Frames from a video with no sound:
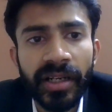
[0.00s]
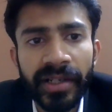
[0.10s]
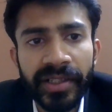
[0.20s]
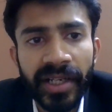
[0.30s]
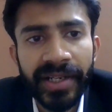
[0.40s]

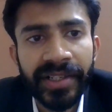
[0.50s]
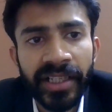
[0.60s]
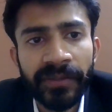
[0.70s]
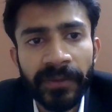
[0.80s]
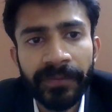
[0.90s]
Under
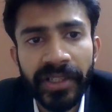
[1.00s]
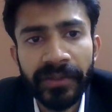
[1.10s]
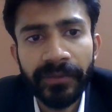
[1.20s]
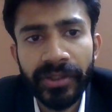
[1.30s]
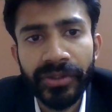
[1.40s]
Article
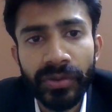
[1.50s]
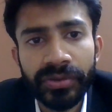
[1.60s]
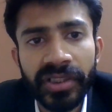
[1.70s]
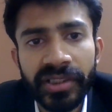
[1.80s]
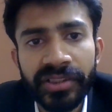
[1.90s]
15.1,
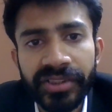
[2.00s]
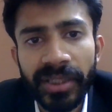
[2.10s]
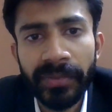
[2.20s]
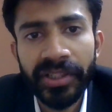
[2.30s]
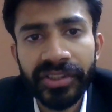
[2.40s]
no citizen
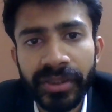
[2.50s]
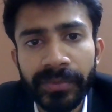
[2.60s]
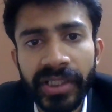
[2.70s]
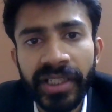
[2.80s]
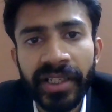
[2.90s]
shall be
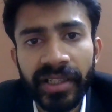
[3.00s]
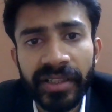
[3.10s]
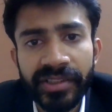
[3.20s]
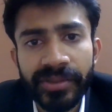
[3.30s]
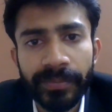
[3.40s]
discriminated
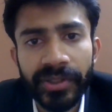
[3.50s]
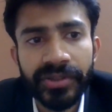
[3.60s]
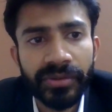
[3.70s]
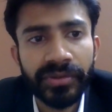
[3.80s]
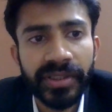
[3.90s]
against
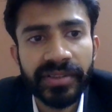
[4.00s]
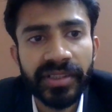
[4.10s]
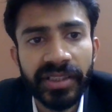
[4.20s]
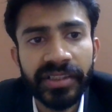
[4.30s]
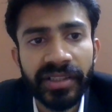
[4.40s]
based on
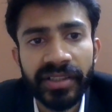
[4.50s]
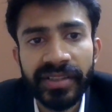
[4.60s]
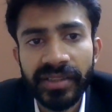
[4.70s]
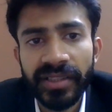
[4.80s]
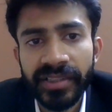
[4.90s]
his religion,
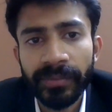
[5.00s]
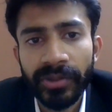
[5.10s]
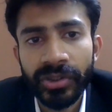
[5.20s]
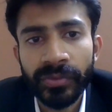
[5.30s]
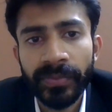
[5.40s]
race, caste,
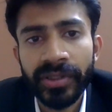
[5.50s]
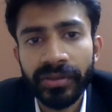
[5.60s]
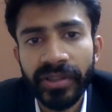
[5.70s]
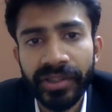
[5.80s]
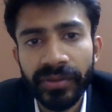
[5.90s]
place of
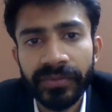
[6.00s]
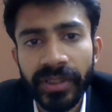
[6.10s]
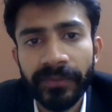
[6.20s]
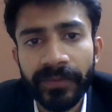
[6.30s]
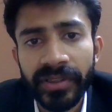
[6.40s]
birth, or any of them.